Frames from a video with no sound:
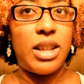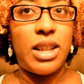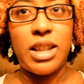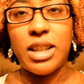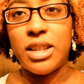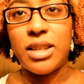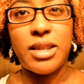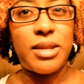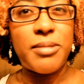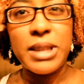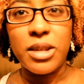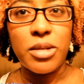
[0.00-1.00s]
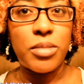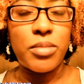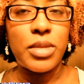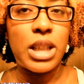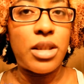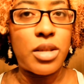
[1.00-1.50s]
and you know,
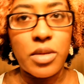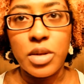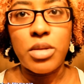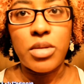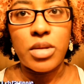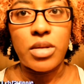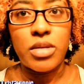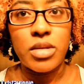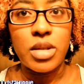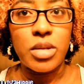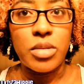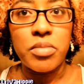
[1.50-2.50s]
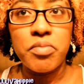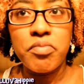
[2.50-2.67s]
a lot of stuff was going on. So